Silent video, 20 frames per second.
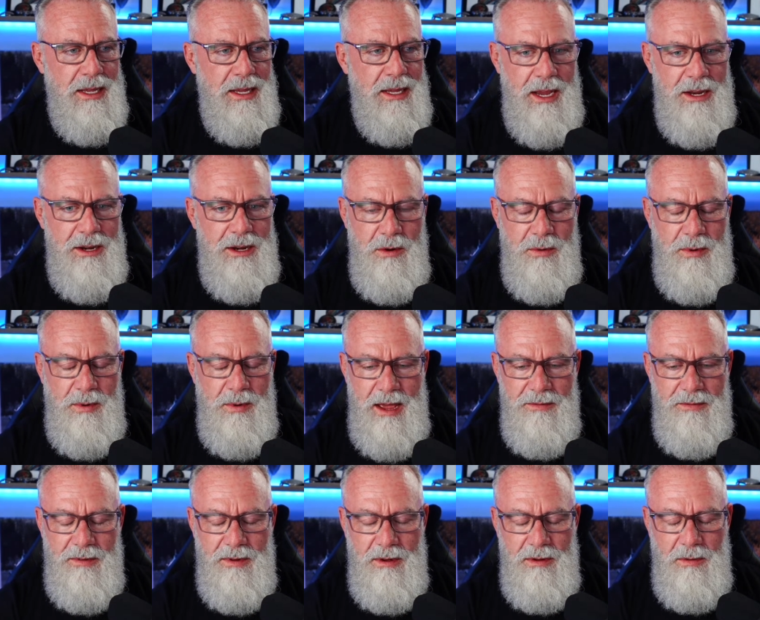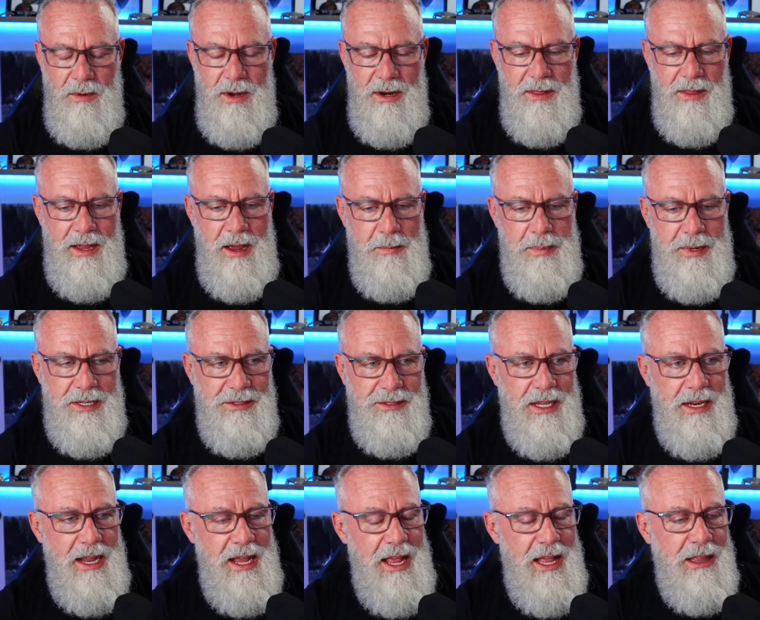I know we have a, uh, one of the companies
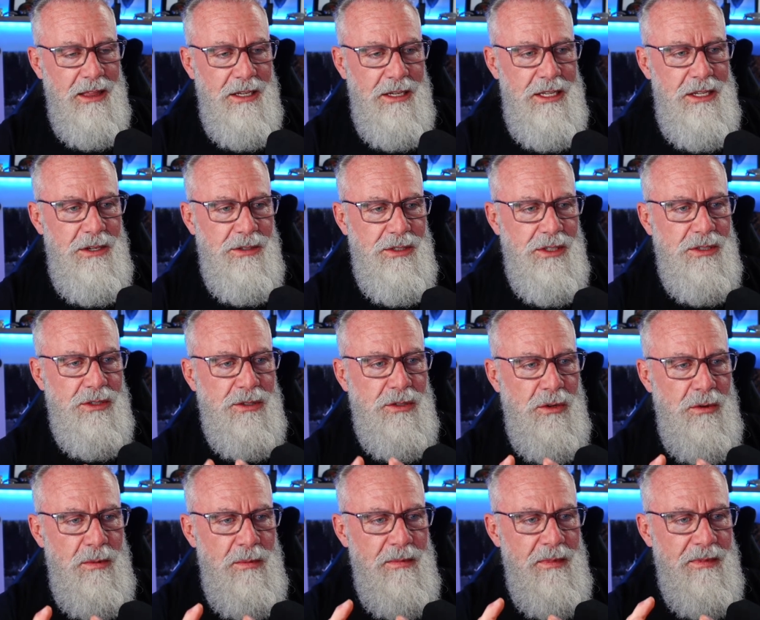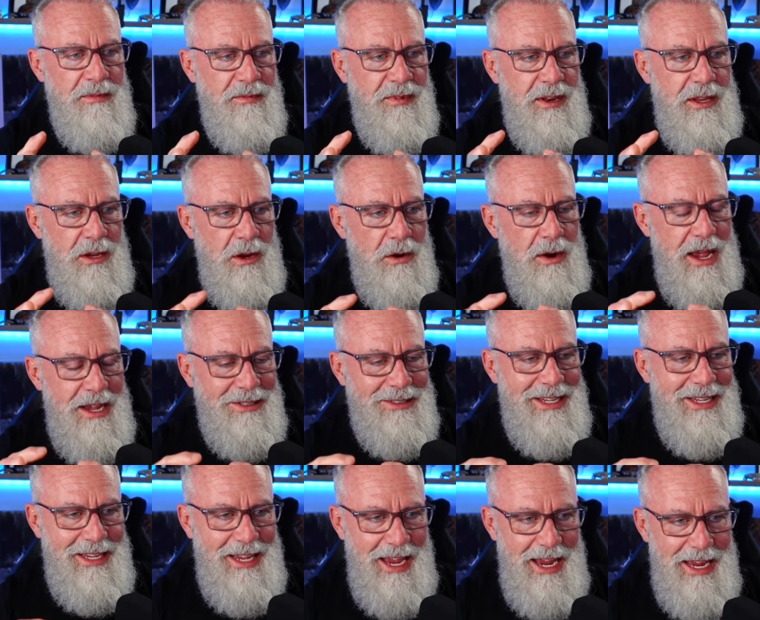that literally uses Zoom video
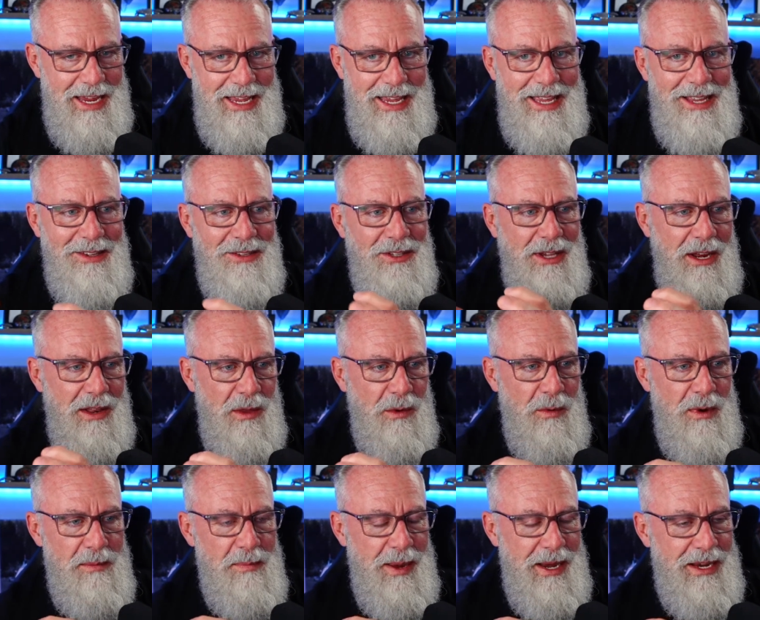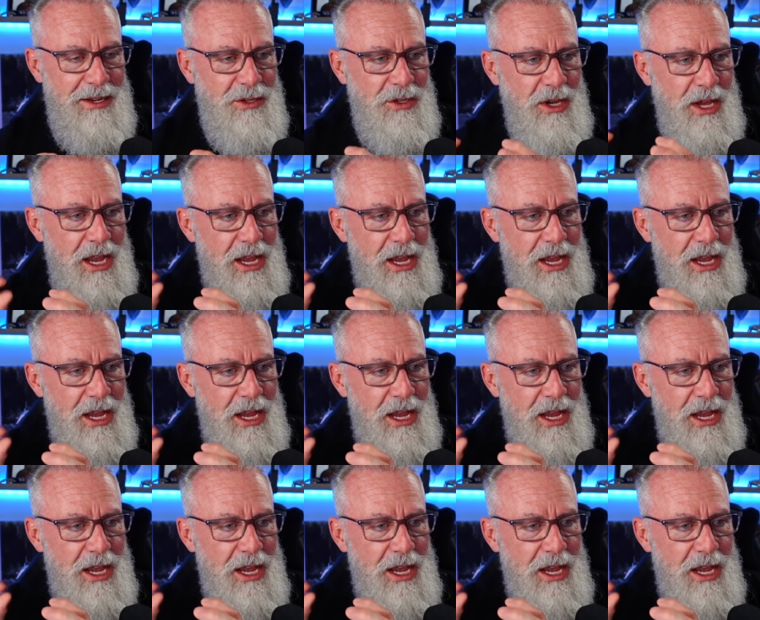SDK inside of the web page